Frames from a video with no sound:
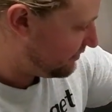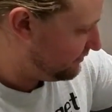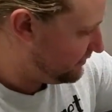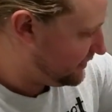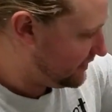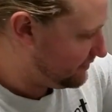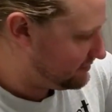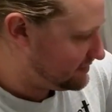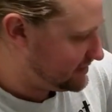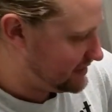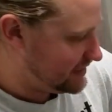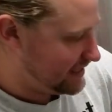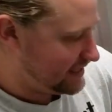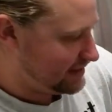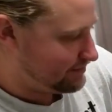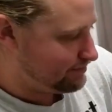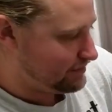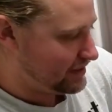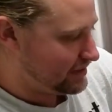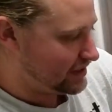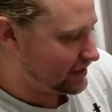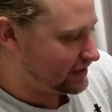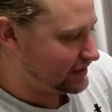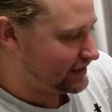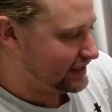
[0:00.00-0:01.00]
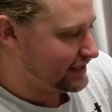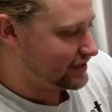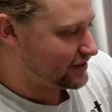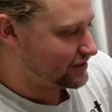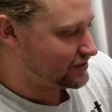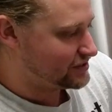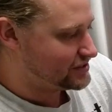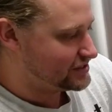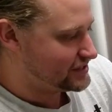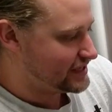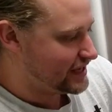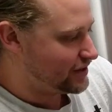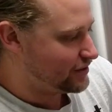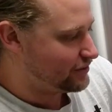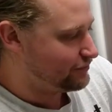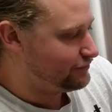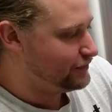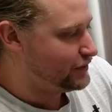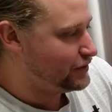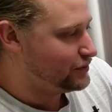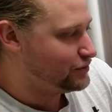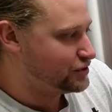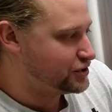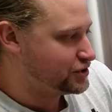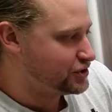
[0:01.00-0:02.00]
a 15 milliliter
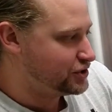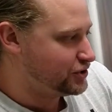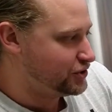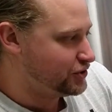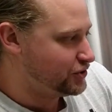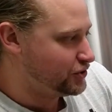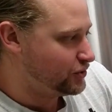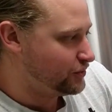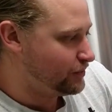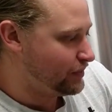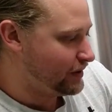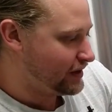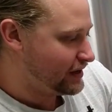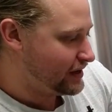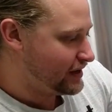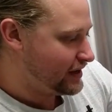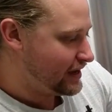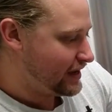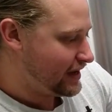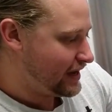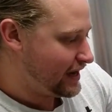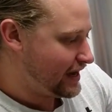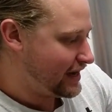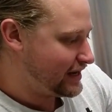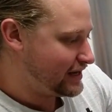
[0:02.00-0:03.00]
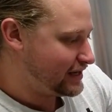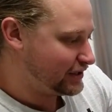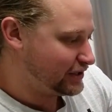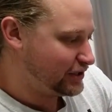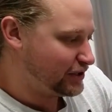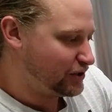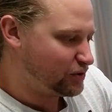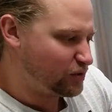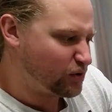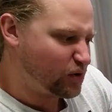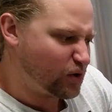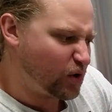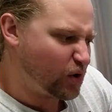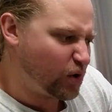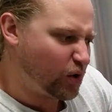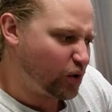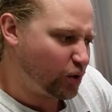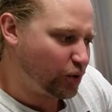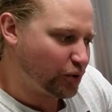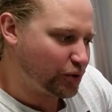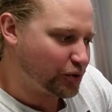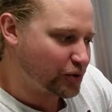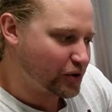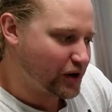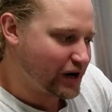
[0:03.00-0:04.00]
centrifuge tube and a little
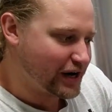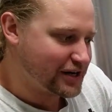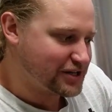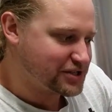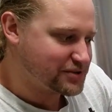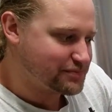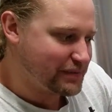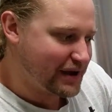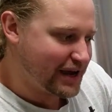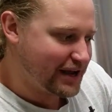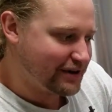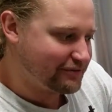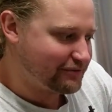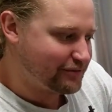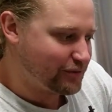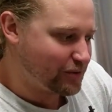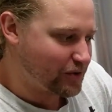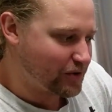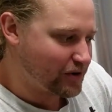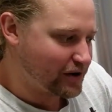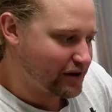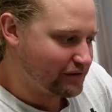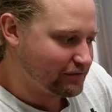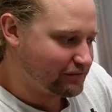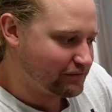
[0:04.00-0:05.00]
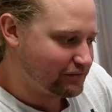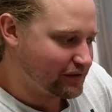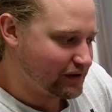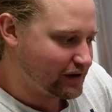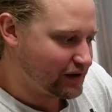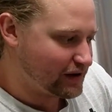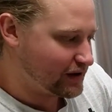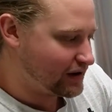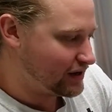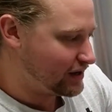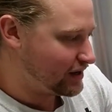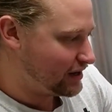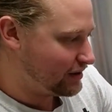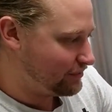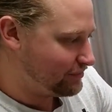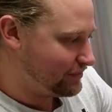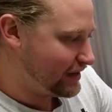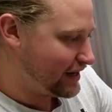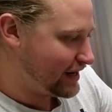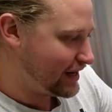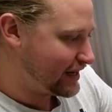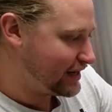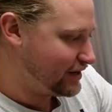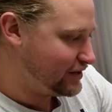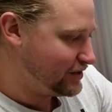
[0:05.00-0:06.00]
holder I just made for it
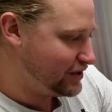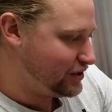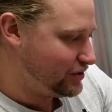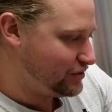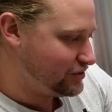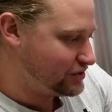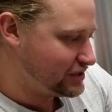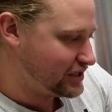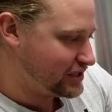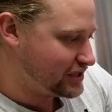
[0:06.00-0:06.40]
that I can use